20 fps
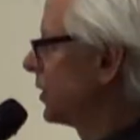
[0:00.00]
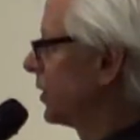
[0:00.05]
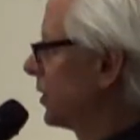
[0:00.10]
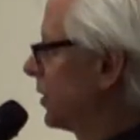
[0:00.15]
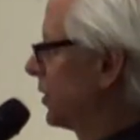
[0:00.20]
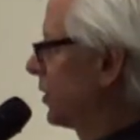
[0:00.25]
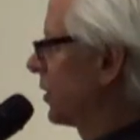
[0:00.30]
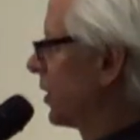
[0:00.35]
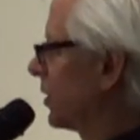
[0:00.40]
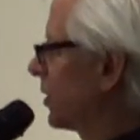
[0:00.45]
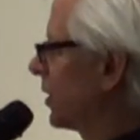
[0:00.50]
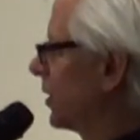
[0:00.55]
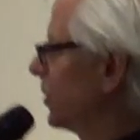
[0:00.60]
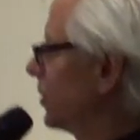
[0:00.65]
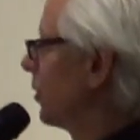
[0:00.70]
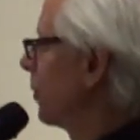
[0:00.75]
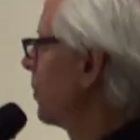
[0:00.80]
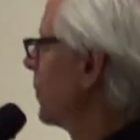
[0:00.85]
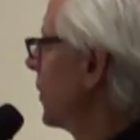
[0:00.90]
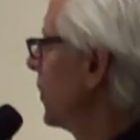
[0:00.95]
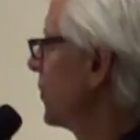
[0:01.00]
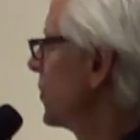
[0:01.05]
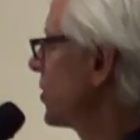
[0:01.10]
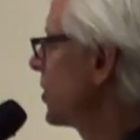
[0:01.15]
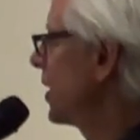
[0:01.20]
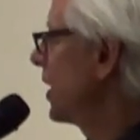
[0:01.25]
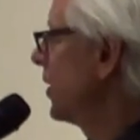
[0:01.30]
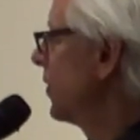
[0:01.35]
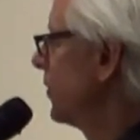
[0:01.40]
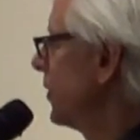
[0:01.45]
is just as you approach
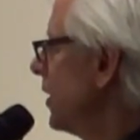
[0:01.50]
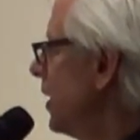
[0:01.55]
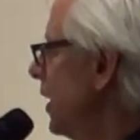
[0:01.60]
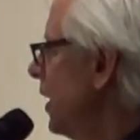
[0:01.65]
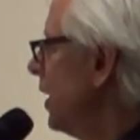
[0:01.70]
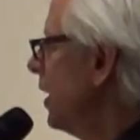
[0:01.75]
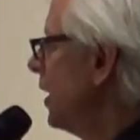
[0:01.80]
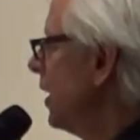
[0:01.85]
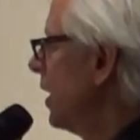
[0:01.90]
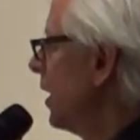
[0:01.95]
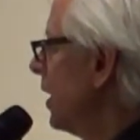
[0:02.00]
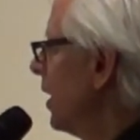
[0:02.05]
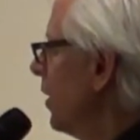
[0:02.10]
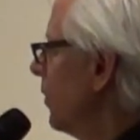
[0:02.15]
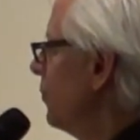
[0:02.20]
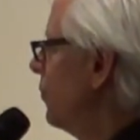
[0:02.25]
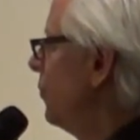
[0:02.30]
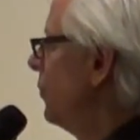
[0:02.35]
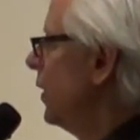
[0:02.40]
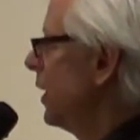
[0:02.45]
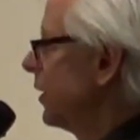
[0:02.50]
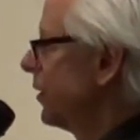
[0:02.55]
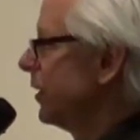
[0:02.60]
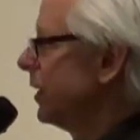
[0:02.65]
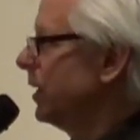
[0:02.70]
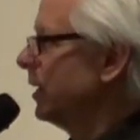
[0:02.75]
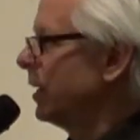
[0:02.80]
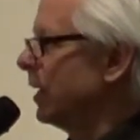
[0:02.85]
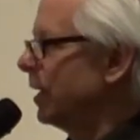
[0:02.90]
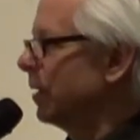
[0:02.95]
down a
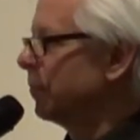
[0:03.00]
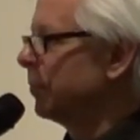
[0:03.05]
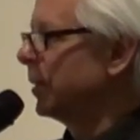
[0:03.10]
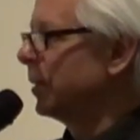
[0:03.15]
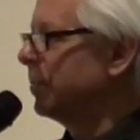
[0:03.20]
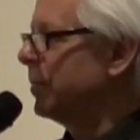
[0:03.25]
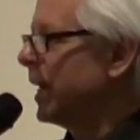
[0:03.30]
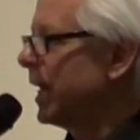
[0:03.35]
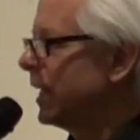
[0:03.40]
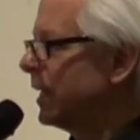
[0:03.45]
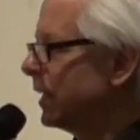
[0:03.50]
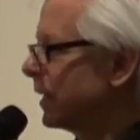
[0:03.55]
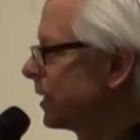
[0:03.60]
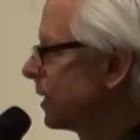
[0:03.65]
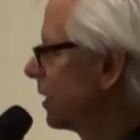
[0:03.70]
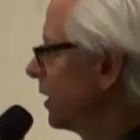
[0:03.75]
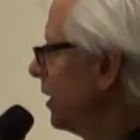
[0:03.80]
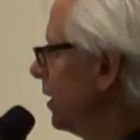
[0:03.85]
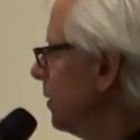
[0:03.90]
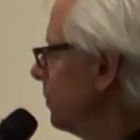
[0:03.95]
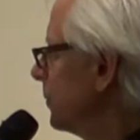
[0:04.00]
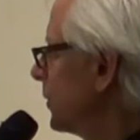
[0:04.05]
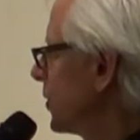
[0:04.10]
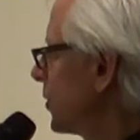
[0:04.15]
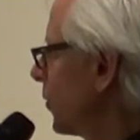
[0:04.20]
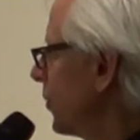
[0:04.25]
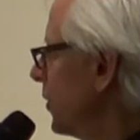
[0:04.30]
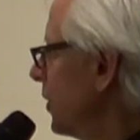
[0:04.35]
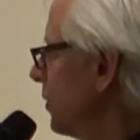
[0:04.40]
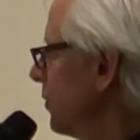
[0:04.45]
very emblematic um,
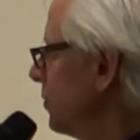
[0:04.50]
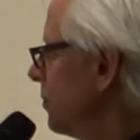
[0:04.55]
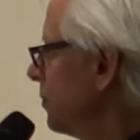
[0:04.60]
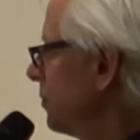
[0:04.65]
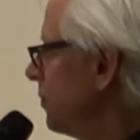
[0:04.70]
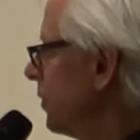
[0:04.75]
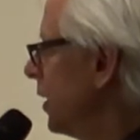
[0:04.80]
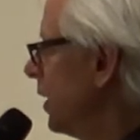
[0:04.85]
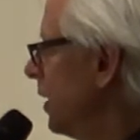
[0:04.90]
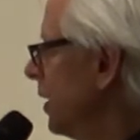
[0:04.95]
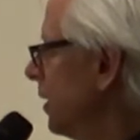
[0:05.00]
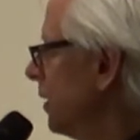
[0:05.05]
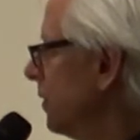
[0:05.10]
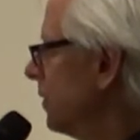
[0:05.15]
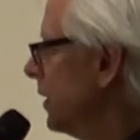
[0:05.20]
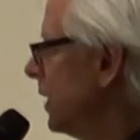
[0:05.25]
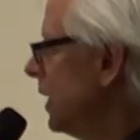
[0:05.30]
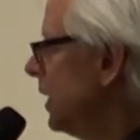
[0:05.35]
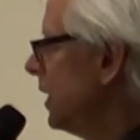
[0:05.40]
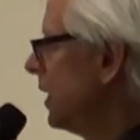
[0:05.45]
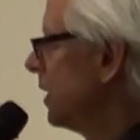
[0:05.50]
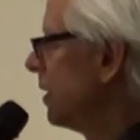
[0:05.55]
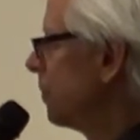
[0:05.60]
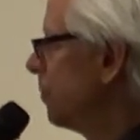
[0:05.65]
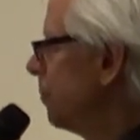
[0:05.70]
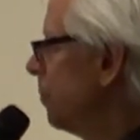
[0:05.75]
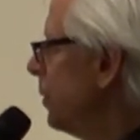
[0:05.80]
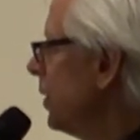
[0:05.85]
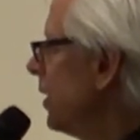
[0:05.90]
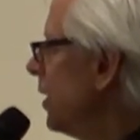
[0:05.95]
sort of uh,
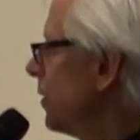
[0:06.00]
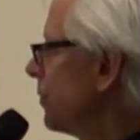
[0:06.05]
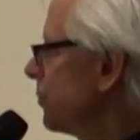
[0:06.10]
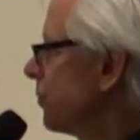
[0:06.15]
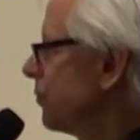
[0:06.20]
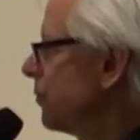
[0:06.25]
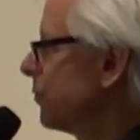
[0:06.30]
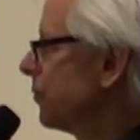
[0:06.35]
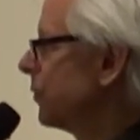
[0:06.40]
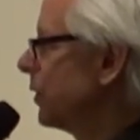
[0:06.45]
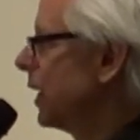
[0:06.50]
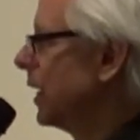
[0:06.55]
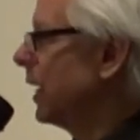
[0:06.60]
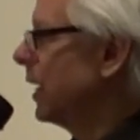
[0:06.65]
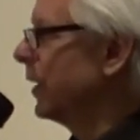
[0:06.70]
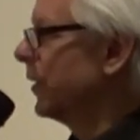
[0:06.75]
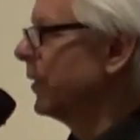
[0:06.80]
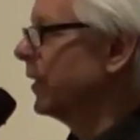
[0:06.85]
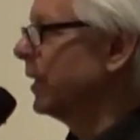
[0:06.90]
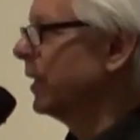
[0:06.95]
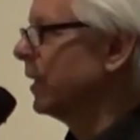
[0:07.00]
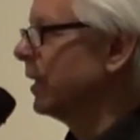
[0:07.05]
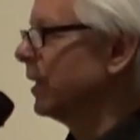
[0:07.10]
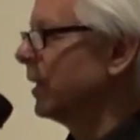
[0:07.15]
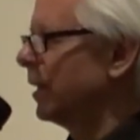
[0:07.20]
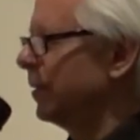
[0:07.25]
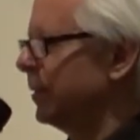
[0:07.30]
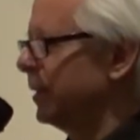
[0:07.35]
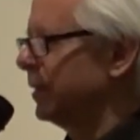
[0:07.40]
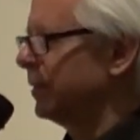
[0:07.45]
bluff area.
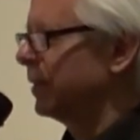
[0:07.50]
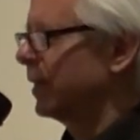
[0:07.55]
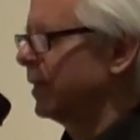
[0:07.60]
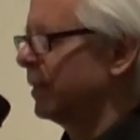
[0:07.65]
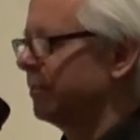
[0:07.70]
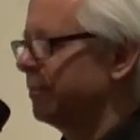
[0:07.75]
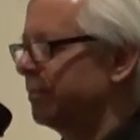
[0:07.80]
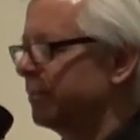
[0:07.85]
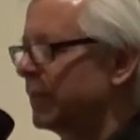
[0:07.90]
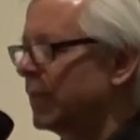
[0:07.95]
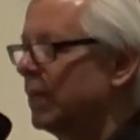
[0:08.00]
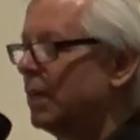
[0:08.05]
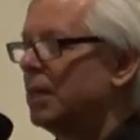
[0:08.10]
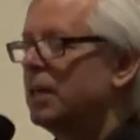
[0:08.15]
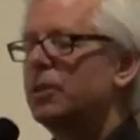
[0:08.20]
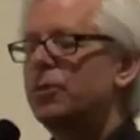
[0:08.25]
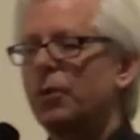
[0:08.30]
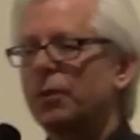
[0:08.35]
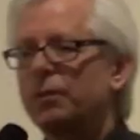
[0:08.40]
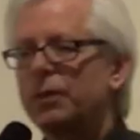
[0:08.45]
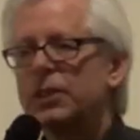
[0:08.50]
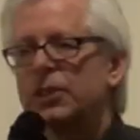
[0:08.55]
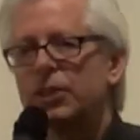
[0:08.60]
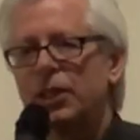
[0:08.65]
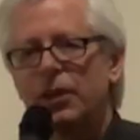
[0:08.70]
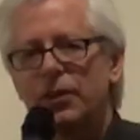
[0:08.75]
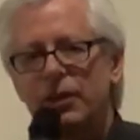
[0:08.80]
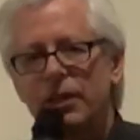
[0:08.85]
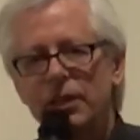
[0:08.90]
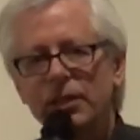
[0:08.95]
I mean, um, driftless
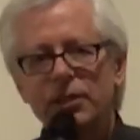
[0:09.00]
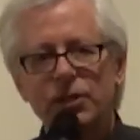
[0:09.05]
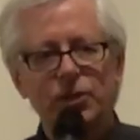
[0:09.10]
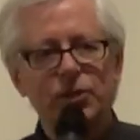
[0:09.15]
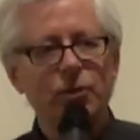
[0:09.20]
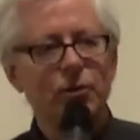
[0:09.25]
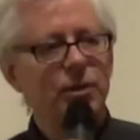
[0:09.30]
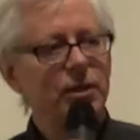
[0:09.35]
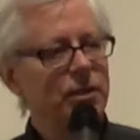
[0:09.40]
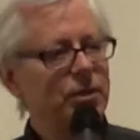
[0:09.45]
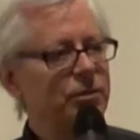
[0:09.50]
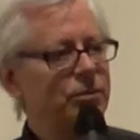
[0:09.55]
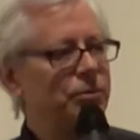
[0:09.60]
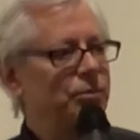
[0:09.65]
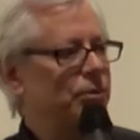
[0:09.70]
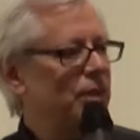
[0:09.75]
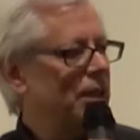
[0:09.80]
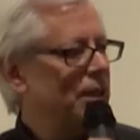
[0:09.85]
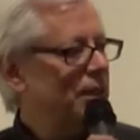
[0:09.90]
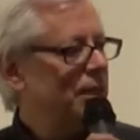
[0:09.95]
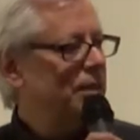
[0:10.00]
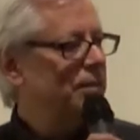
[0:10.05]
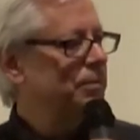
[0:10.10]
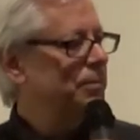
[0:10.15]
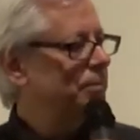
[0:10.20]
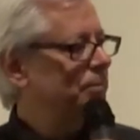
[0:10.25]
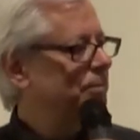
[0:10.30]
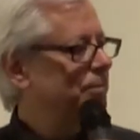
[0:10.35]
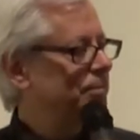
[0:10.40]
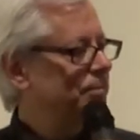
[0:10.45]
area sort of uh,
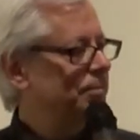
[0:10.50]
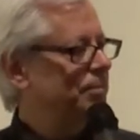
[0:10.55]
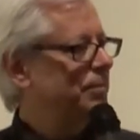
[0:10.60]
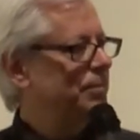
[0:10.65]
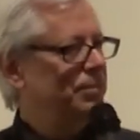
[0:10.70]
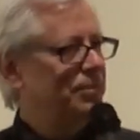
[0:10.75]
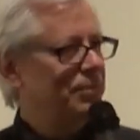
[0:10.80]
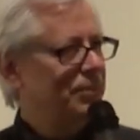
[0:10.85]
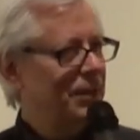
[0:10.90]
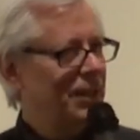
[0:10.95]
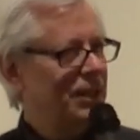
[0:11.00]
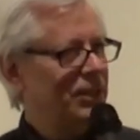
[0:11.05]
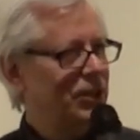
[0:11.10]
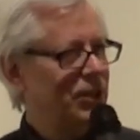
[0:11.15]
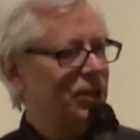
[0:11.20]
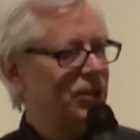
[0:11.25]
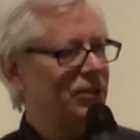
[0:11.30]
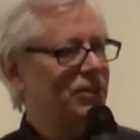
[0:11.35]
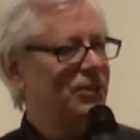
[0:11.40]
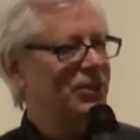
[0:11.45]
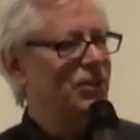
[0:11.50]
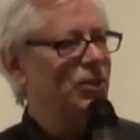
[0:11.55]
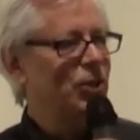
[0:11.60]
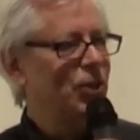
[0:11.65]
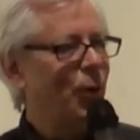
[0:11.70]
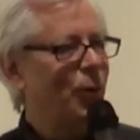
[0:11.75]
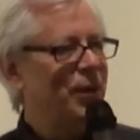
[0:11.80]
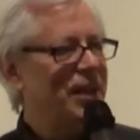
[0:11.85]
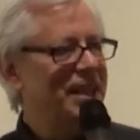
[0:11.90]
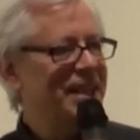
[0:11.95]
just
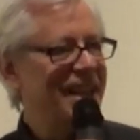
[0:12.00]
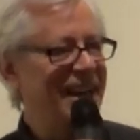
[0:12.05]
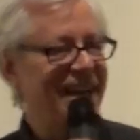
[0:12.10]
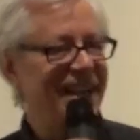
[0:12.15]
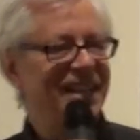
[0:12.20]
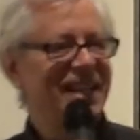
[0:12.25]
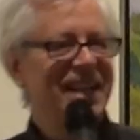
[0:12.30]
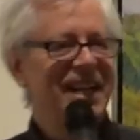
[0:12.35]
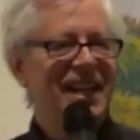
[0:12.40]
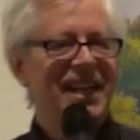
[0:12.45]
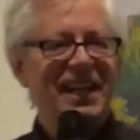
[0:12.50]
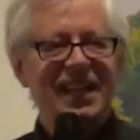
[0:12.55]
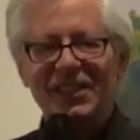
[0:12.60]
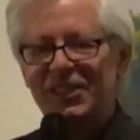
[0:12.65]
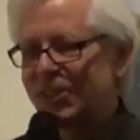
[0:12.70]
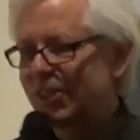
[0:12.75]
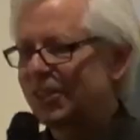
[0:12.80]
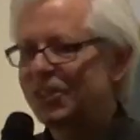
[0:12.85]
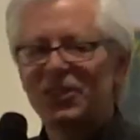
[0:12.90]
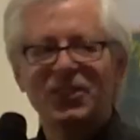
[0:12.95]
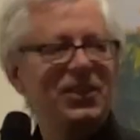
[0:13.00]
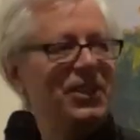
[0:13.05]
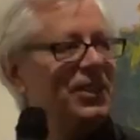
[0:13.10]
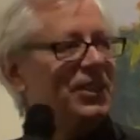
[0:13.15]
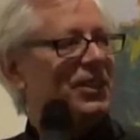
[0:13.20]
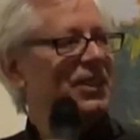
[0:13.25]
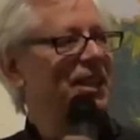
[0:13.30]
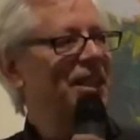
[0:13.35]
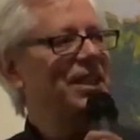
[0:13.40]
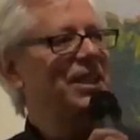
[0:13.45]
showing that. It's such
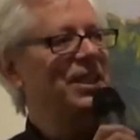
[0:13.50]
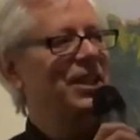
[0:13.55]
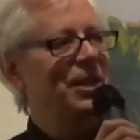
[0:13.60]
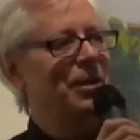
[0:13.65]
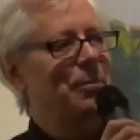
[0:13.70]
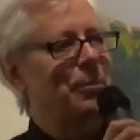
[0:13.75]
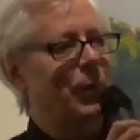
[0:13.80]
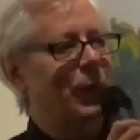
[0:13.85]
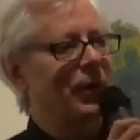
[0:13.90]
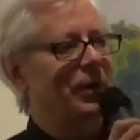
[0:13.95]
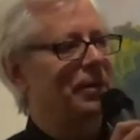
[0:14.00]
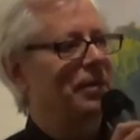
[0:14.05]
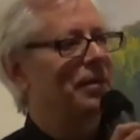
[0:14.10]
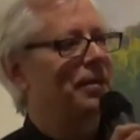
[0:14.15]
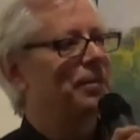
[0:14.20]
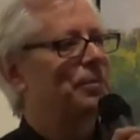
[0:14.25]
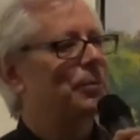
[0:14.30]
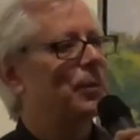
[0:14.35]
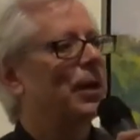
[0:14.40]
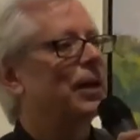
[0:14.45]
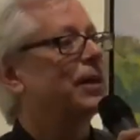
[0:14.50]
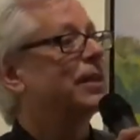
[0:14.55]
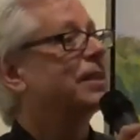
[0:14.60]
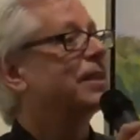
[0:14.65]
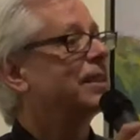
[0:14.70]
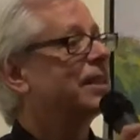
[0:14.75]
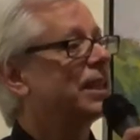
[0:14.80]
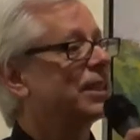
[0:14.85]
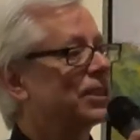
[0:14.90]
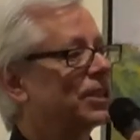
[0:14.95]
a, an important part.
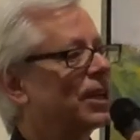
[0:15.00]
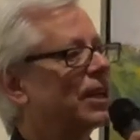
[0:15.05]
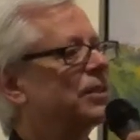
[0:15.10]
Yes,